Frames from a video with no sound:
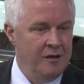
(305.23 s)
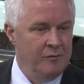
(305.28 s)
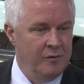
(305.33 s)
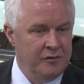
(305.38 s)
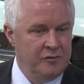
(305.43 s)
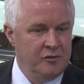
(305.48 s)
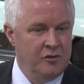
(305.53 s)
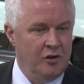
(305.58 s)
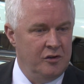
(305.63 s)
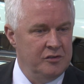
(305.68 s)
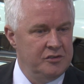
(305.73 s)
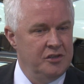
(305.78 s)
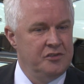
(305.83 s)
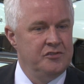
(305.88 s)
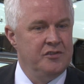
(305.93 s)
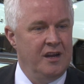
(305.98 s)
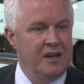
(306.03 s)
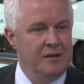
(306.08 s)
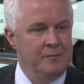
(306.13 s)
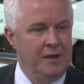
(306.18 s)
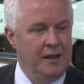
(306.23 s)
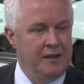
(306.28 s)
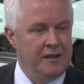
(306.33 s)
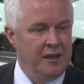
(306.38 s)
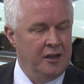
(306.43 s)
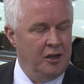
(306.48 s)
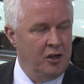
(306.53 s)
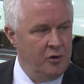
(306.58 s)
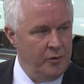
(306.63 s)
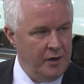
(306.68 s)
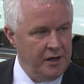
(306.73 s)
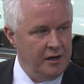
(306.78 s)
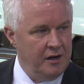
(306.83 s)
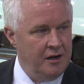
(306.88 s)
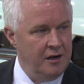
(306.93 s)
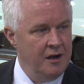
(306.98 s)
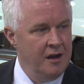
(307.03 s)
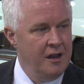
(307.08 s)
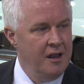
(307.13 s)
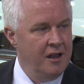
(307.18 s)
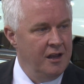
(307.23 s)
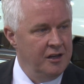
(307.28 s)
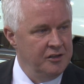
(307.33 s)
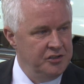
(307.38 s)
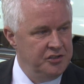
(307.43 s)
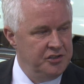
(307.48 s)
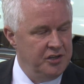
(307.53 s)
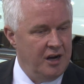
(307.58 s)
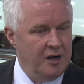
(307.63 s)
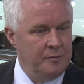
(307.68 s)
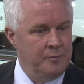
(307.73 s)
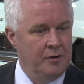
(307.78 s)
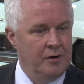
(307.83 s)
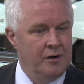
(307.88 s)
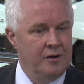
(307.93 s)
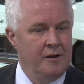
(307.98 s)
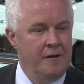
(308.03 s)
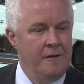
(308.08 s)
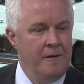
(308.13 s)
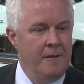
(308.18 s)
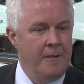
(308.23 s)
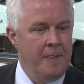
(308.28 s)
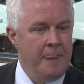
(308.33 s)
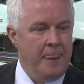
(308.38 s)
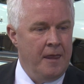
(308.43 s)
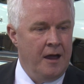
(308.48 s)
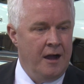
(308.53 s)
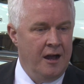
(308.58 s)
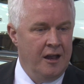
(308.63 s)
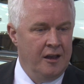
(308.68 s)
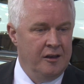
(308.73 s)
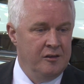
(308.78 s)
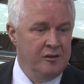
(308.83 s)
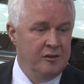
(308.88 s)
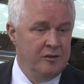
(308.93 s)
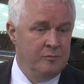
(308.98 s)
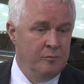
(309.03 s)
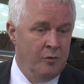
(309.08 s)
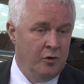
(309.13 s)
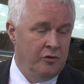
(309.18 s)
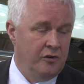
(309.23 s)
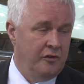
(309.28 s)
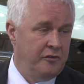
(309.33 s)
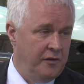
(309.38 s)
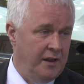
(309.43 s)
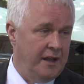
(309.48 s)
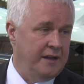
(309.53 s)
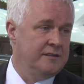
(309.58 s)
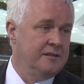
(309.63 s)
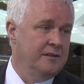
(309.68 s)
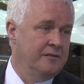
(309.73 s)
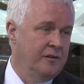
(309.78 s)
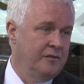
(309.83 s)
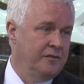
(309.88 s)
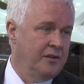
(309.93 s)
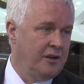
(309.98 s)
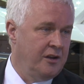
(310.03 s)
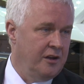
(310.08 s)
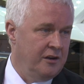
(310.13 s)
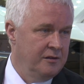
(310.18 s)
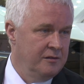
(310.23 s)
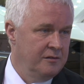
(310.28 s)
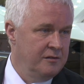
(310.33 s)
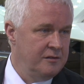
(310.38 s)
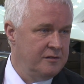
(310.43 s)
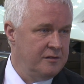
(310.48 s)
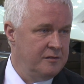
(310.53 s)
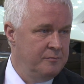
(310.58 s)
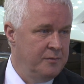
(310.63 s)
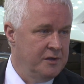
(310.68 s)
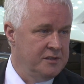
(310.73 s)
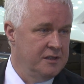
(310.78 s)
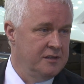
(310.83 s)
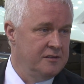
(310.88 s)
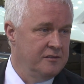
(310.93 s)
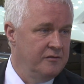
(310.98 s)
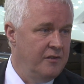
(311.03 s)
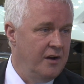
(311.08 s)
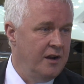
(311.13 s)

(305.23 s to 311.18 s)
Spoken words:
And we've got to try and make it quicker and sharper and more reflective of the current business